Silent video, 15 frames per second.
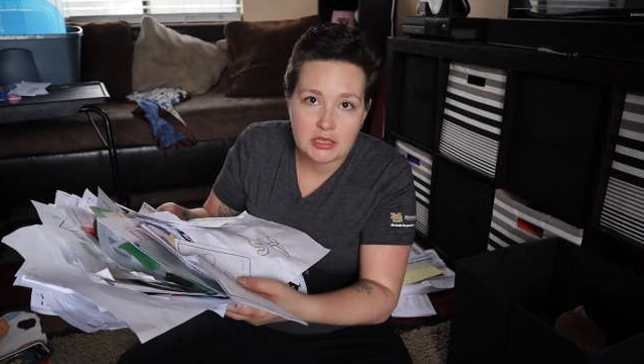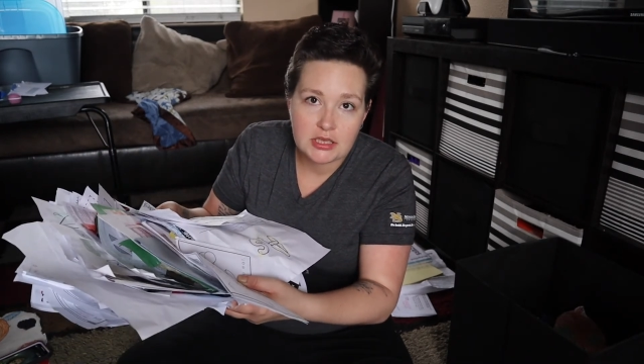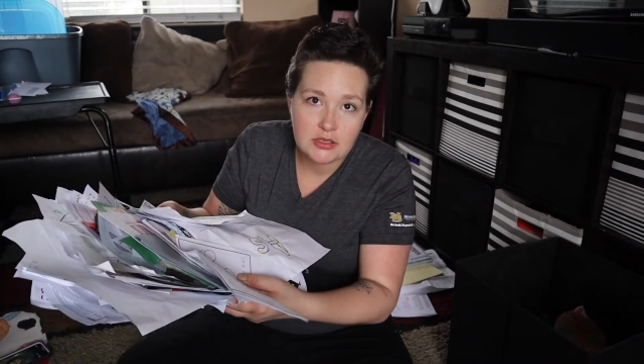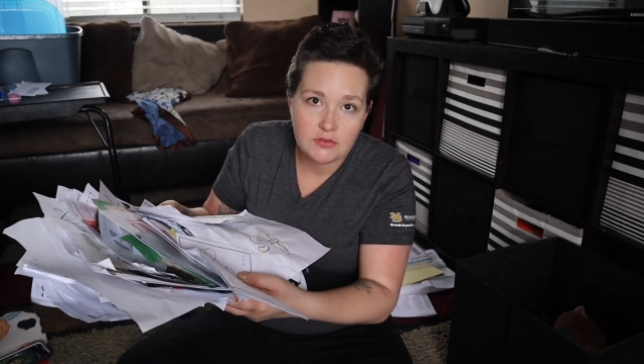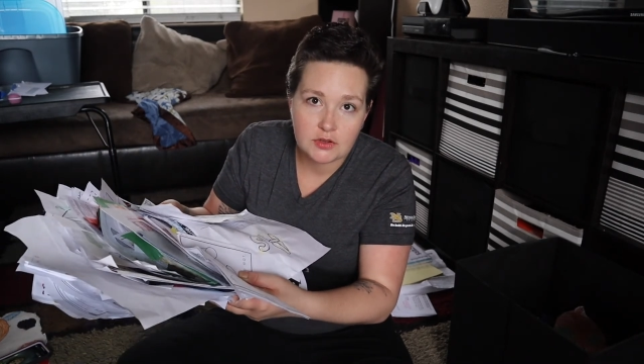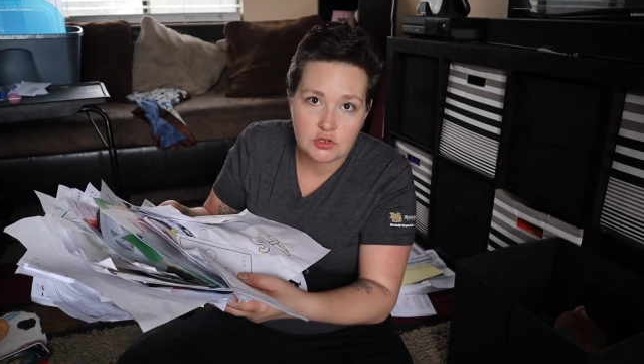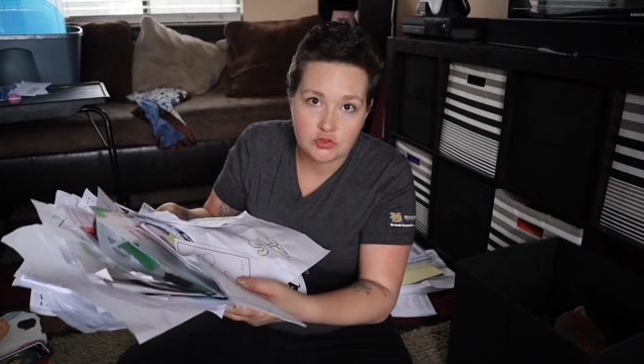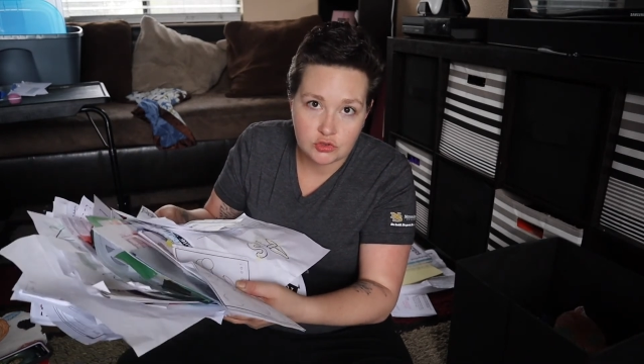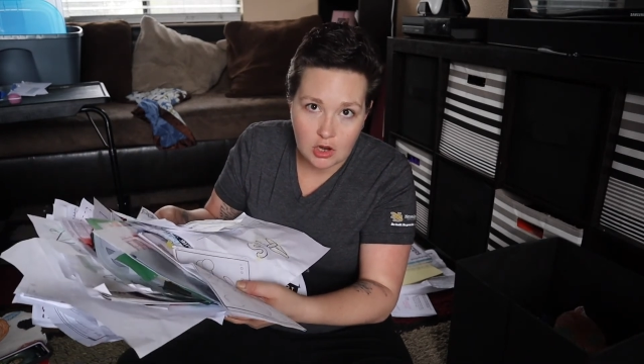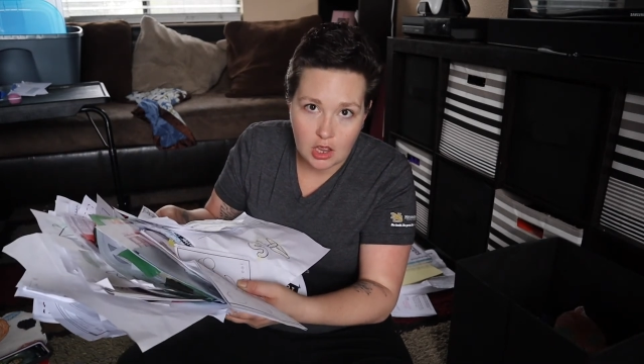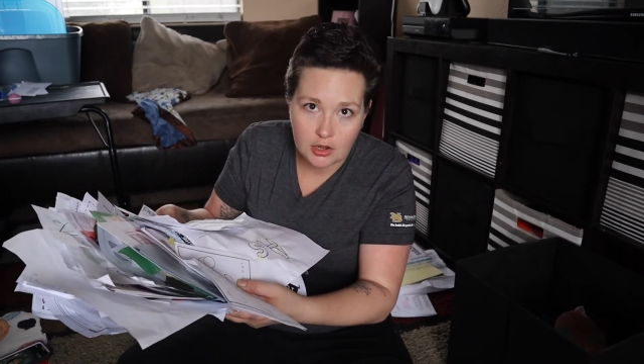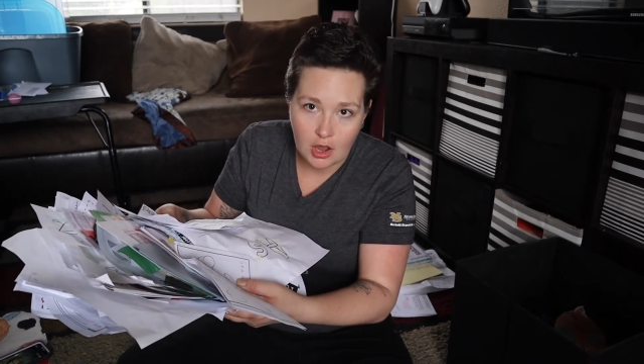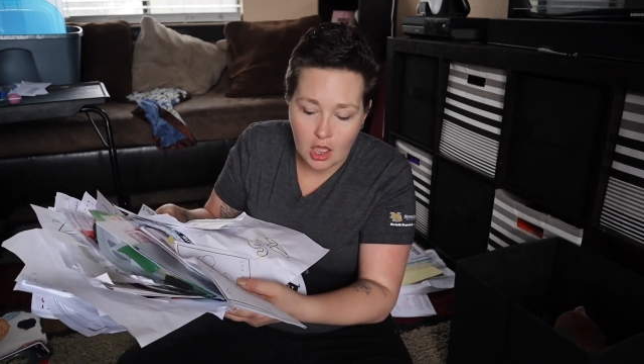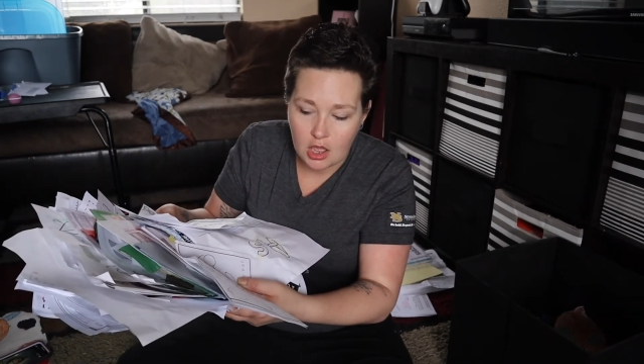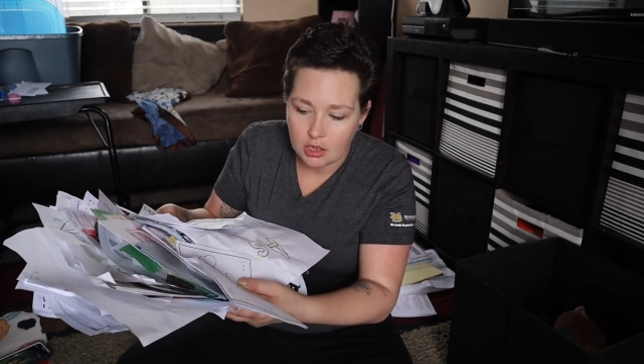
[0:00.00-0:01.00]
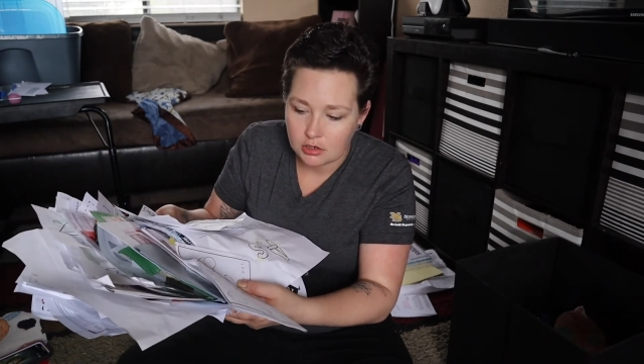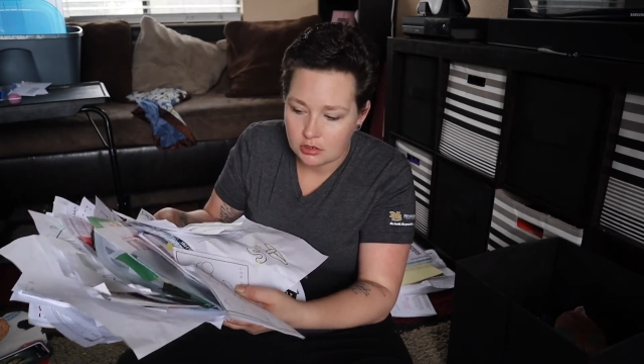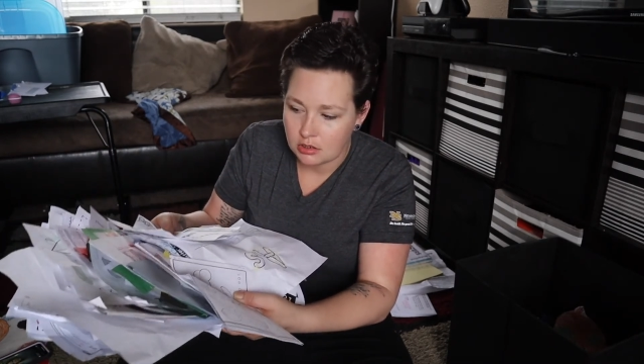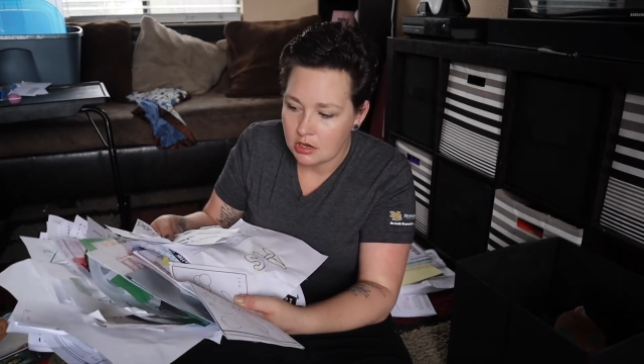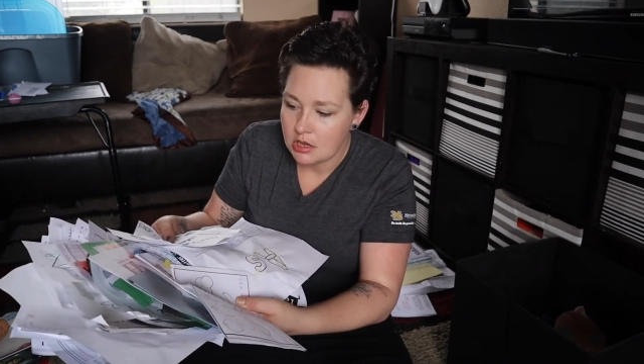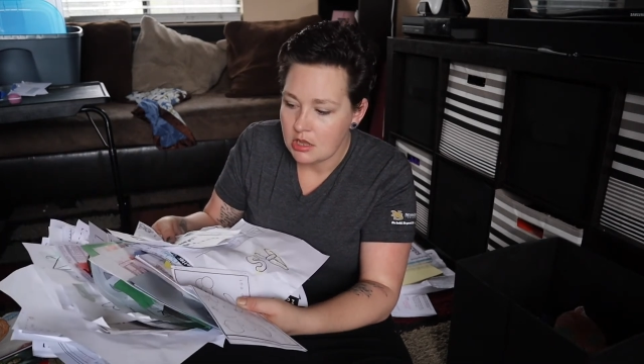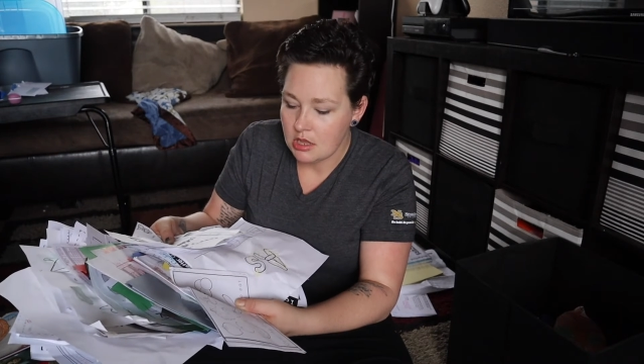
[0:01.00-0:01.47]
even drawn
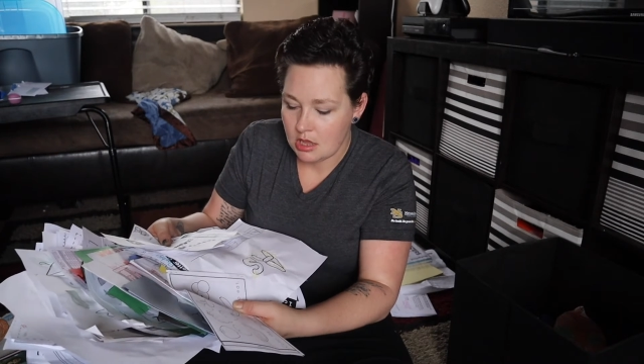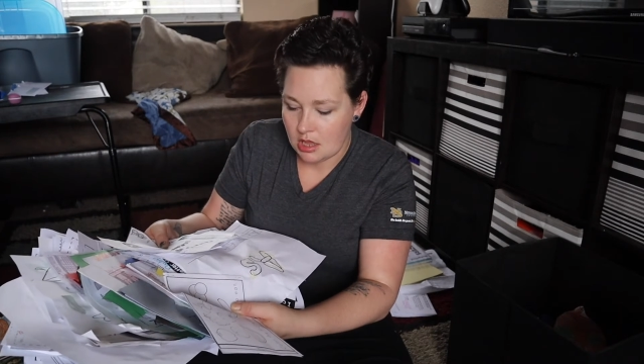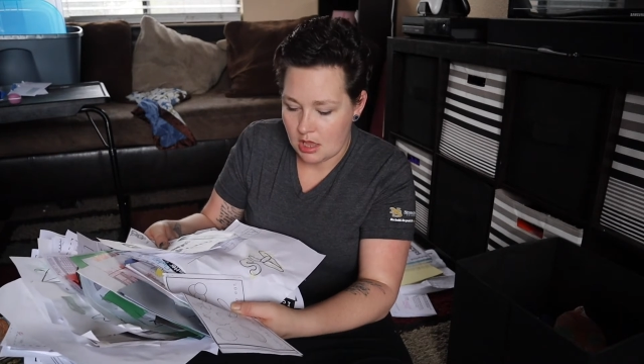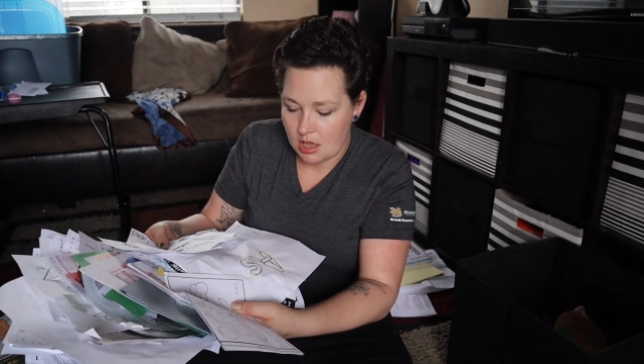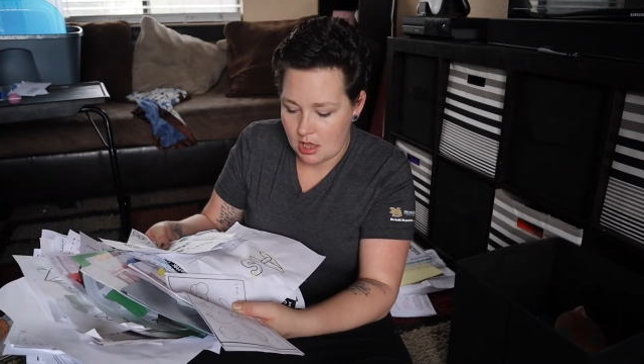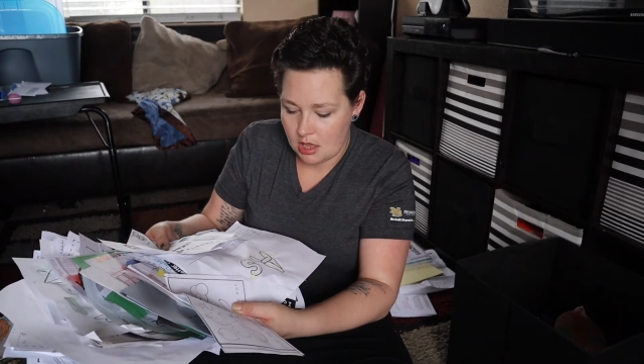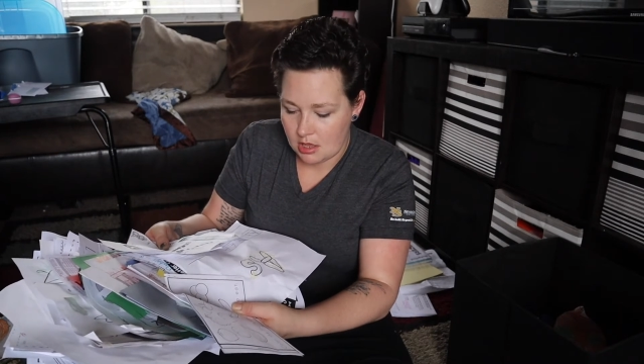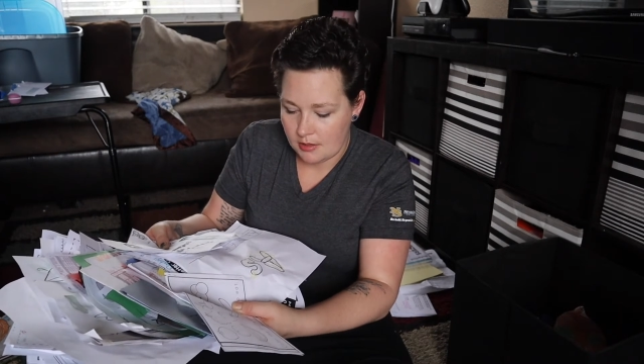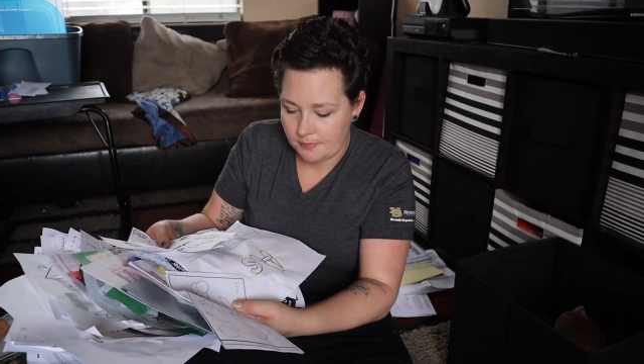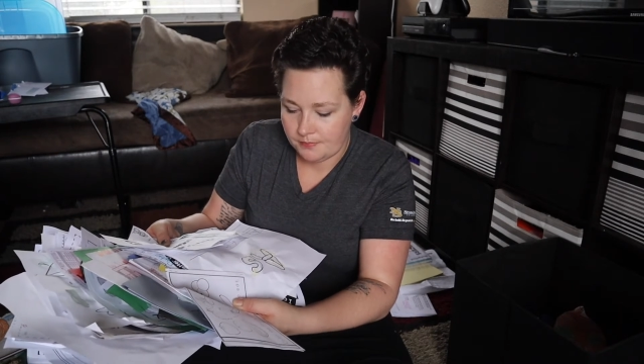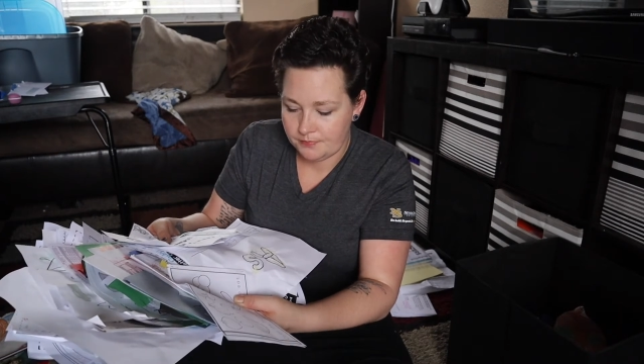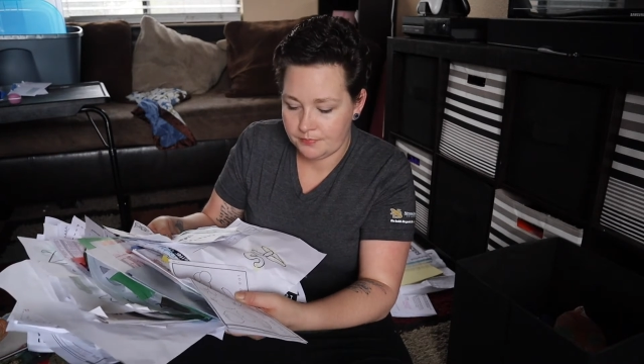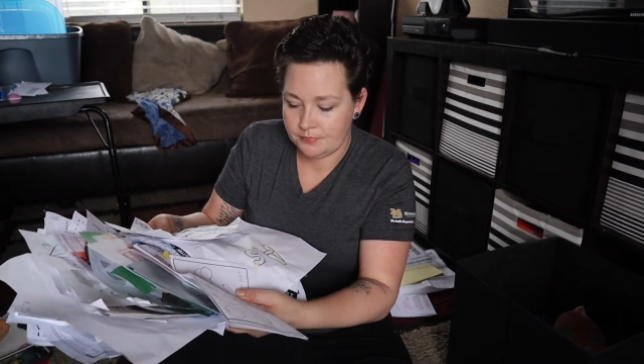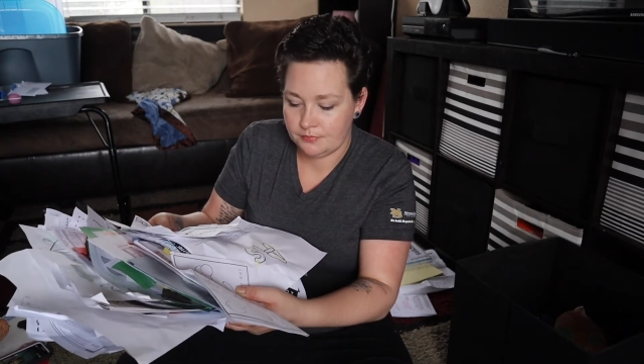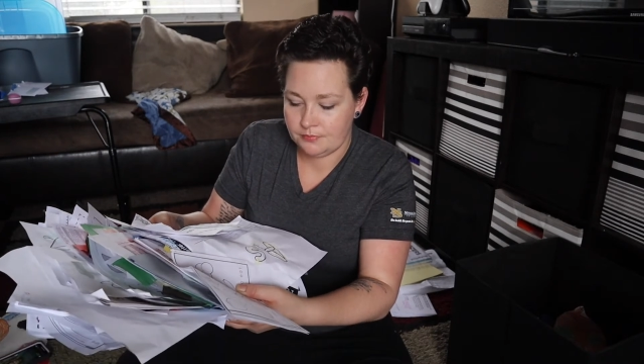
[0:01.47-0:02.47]
on.